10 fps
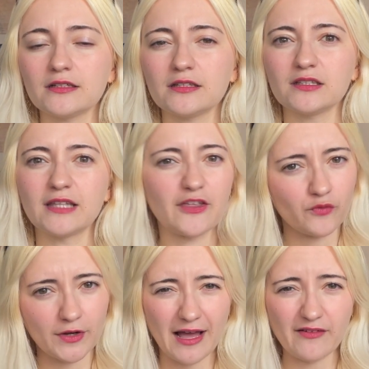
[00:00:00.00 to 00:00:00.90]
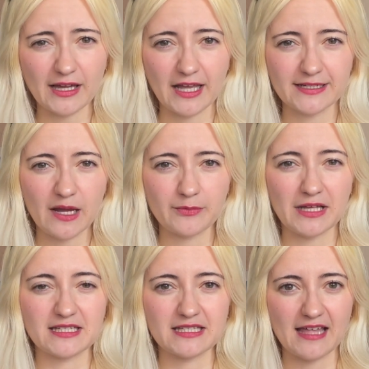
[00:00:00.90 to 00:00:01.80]
they don't really have an age gap
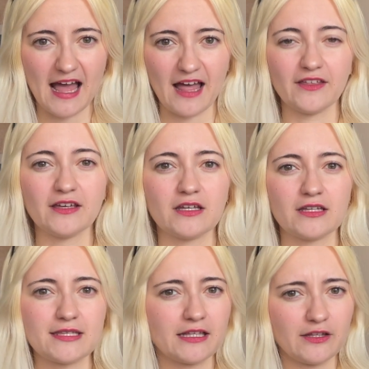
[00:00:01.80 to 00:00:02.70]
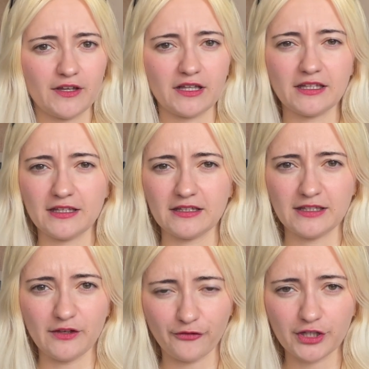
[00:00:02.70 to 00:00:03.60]
that's that significantly
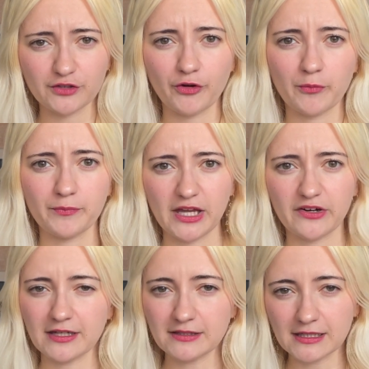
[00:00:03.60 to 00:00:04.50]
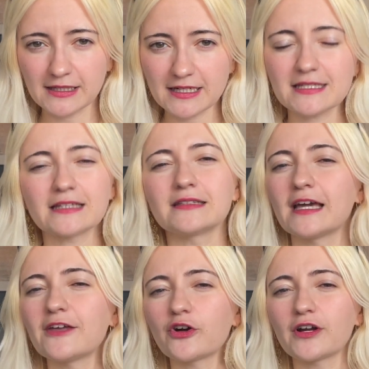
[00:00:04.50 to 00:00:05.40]
different from Pierre and Kika's, and they
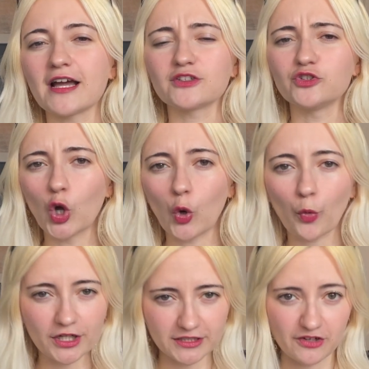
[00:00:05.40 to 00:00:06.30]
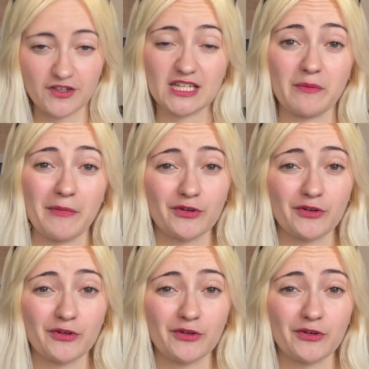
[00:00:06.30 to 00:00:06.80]
don't get nowhere near the same amount of